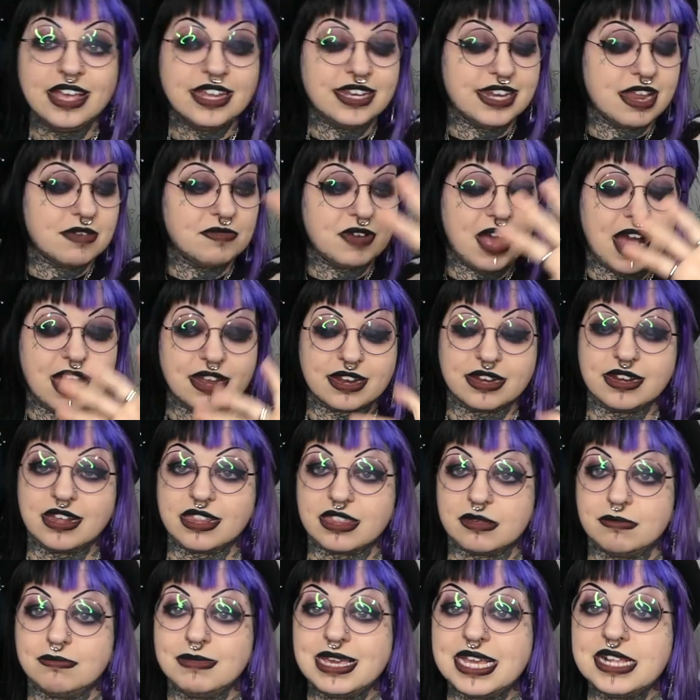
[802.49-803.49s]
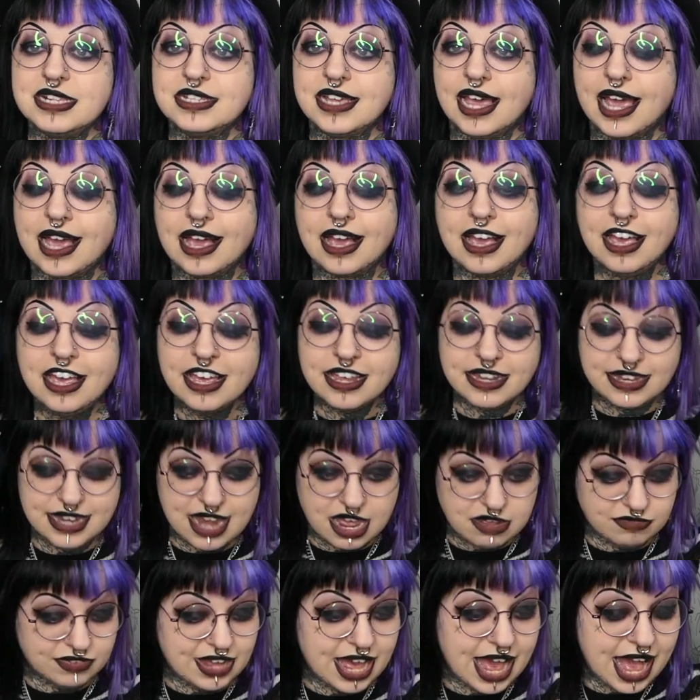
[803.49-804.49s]
never had another meeting,
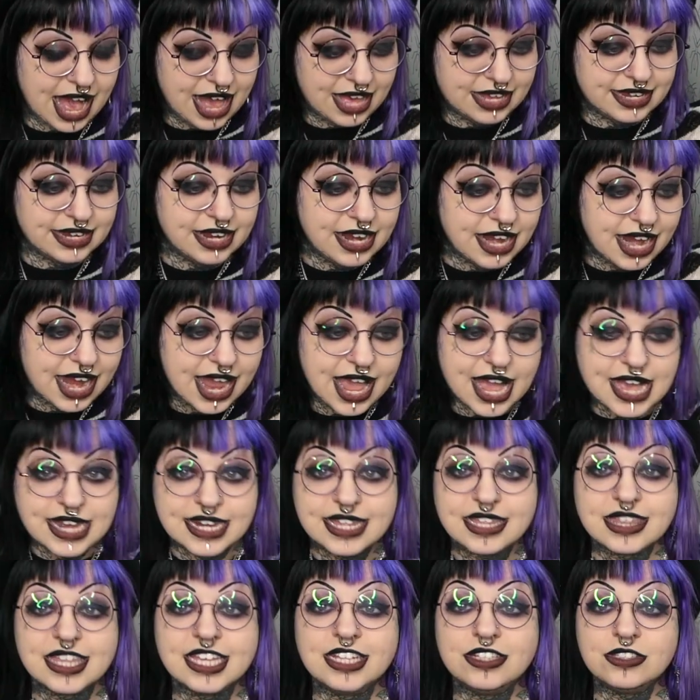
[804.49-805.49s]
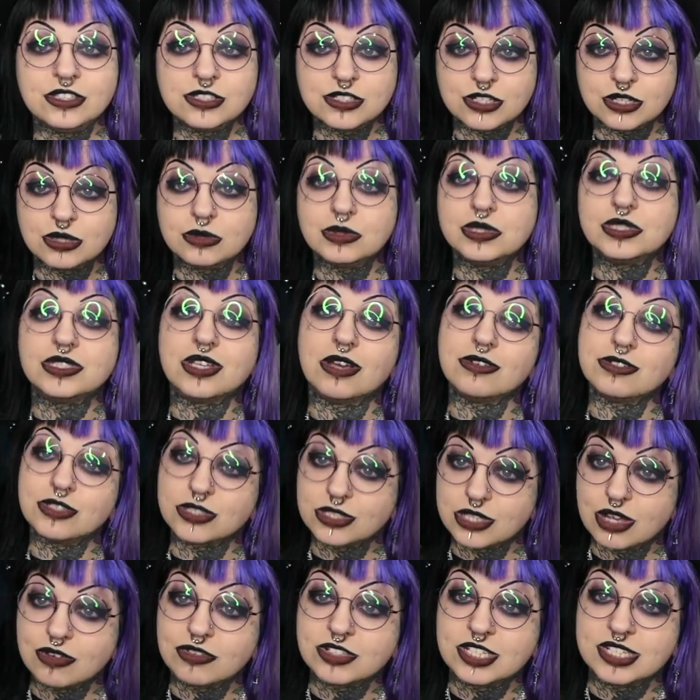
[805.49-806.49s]
never had anything to do with
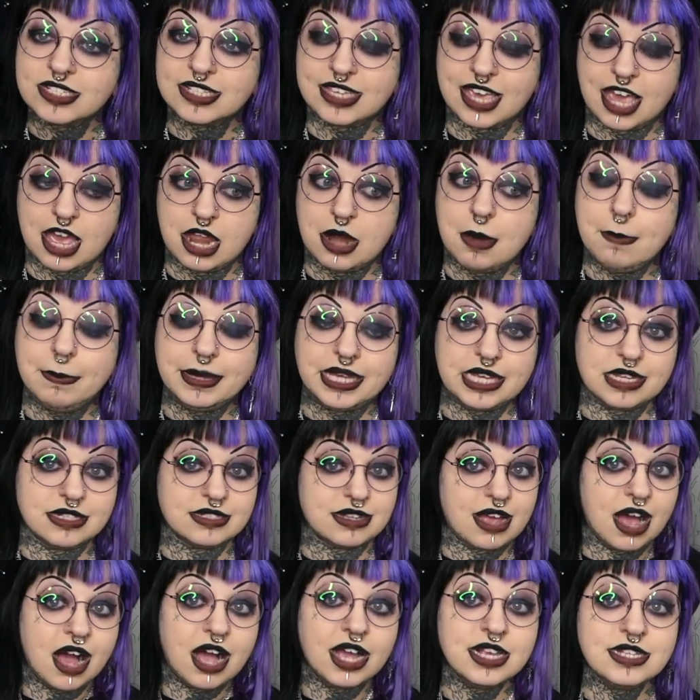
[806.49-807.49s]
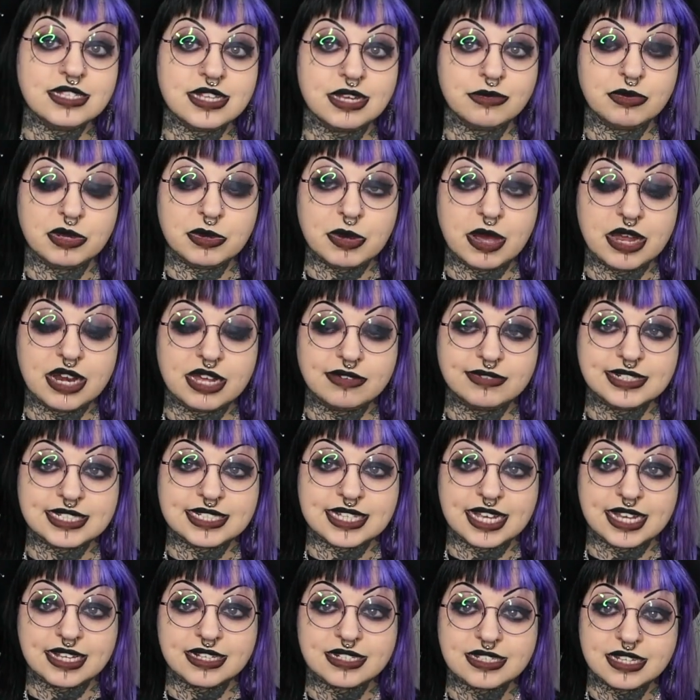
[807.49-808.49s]
social services again, because I said we weren't having
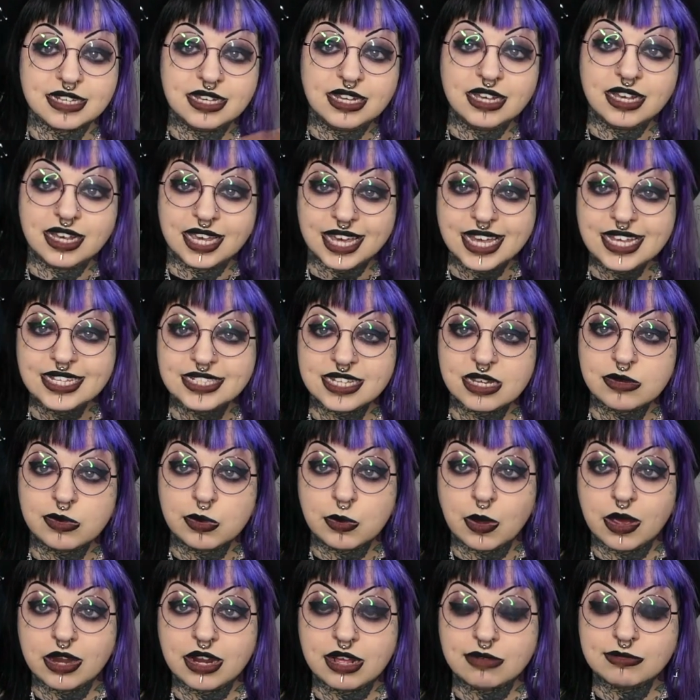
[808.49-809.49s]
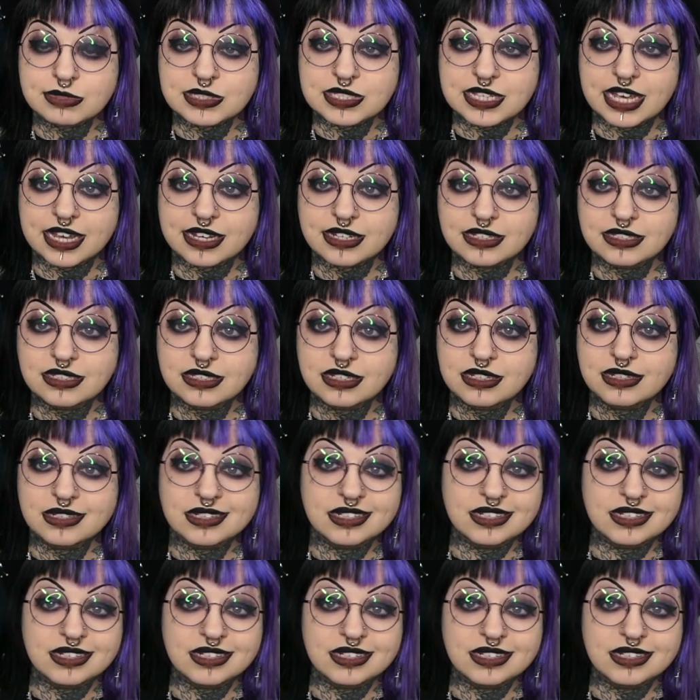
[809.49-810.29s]
sex, he said we weren't having sex,